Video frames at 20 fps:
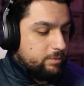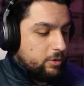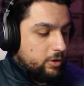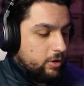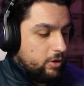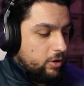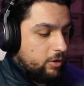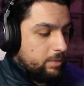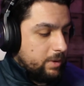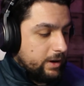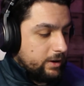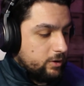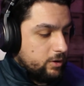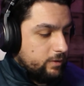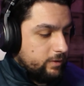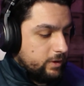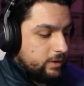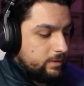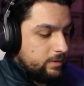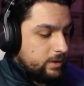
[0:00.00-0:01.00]
my iPad
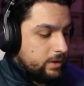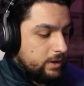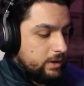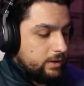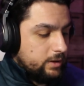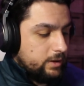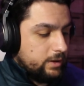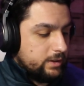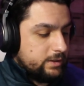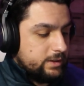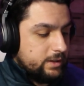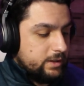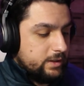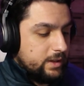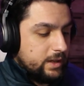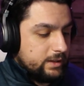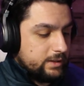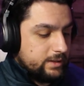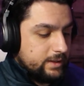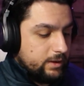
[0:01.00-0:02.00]
cover, you can see
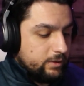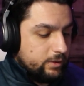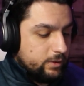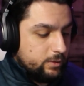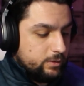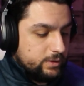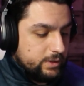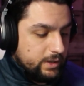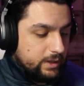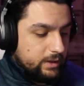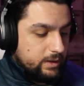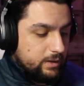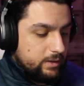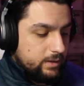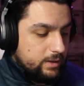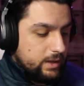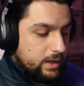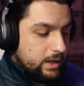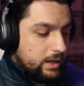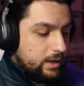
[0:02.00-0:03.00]
that's now using
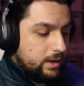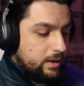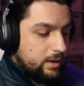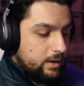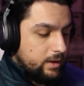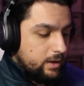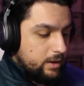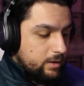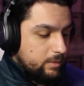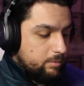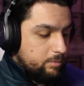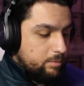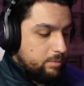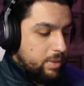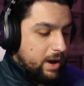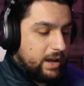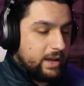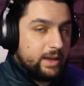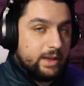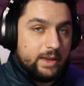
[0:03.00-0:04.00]
the
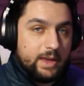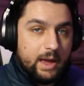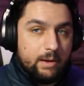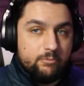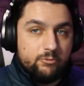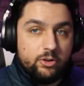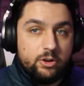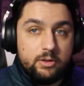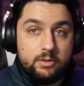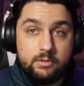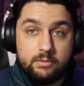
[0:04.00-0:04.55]
back camera